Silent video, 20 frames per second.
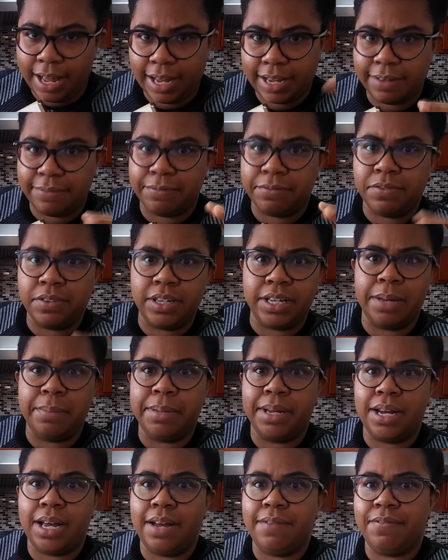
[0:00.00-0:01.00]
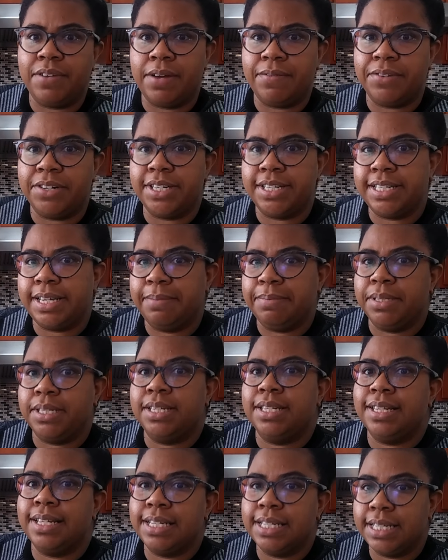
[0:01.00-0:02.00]
can fully admit I've never
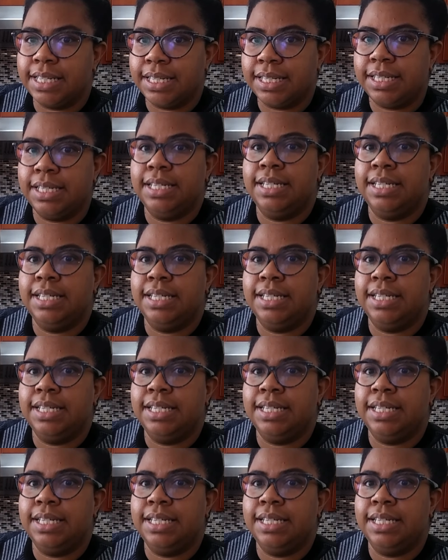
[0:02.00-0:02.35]
attempted this.